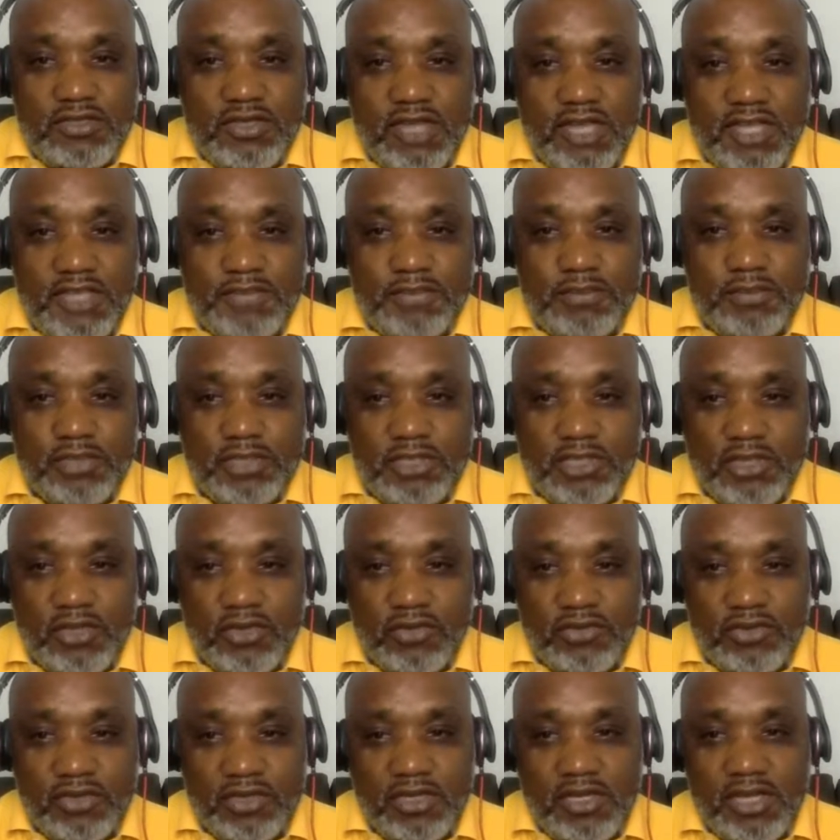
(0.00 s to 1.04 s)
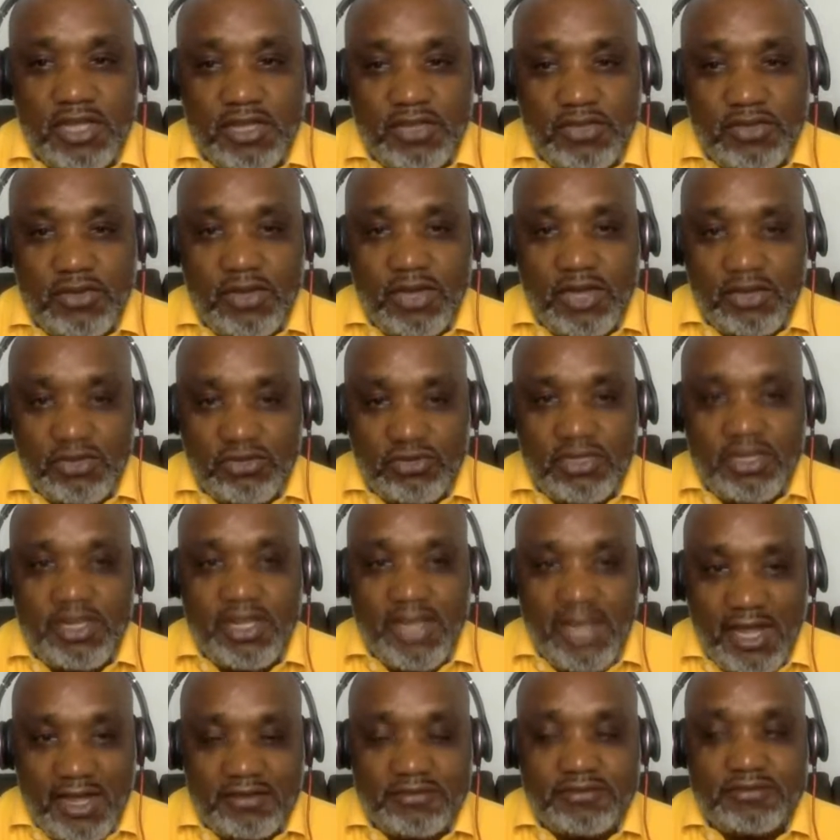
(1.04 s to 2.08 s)
you guys put it out there that you actually
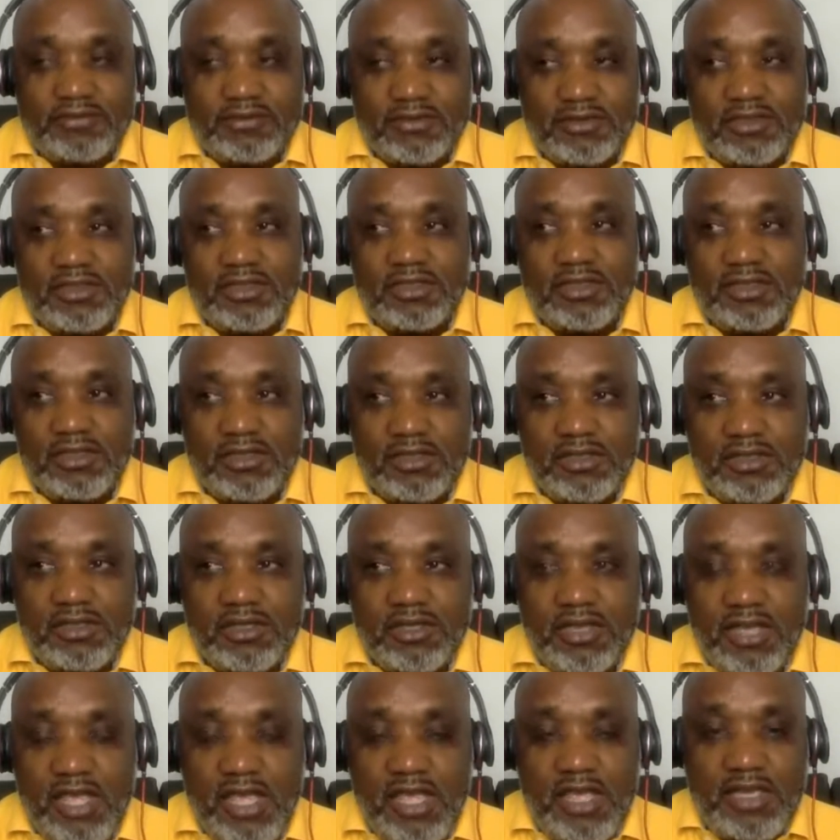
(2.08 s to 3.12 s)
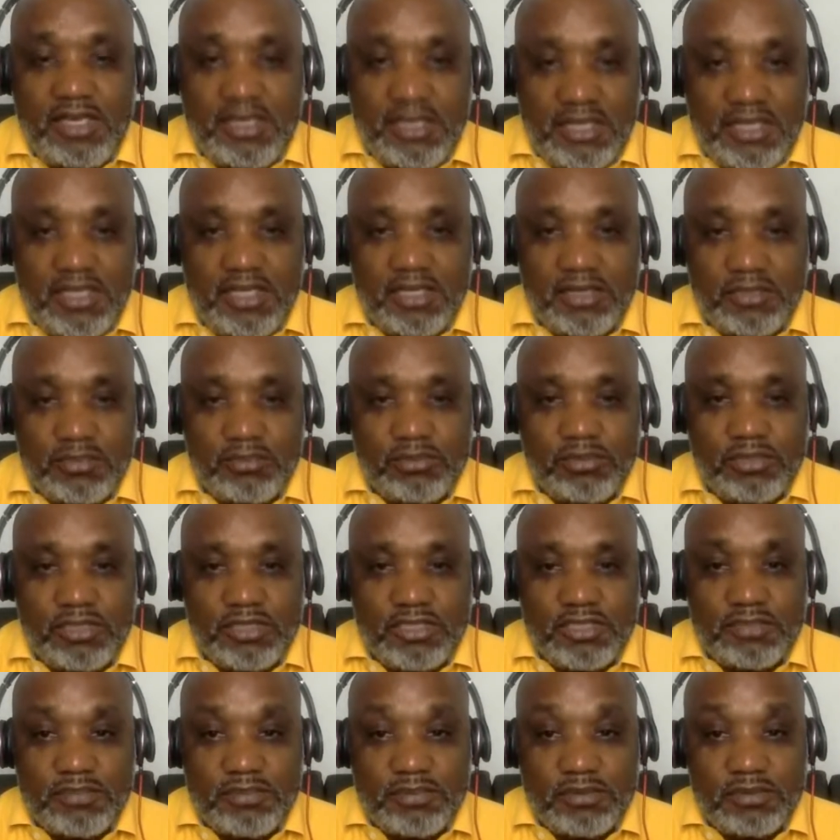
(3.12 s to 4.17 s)
have a deal in
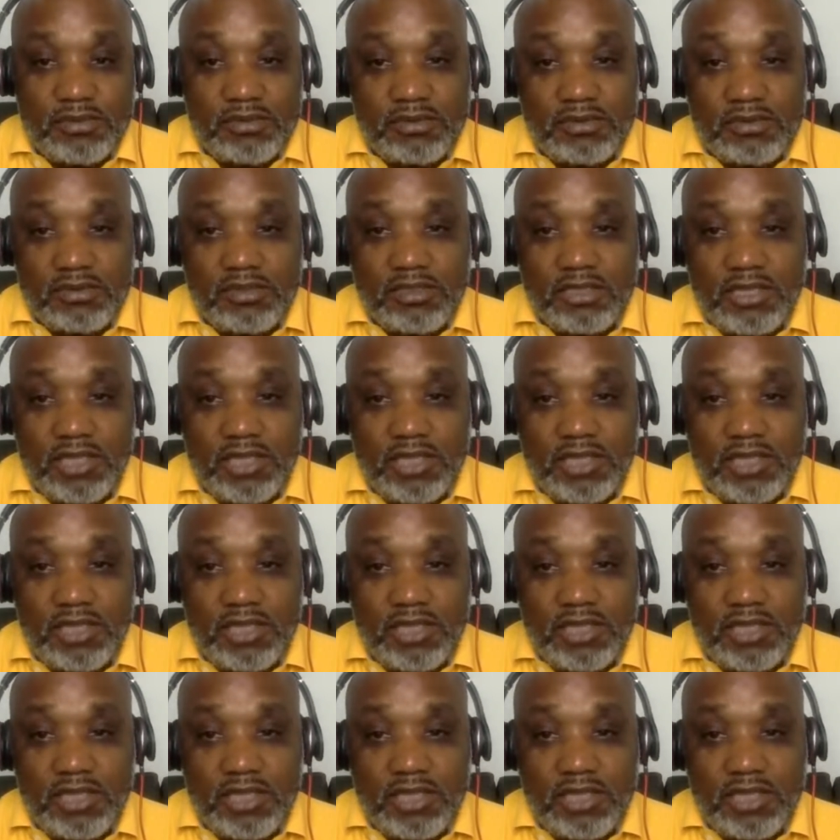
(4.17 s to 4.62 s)
principle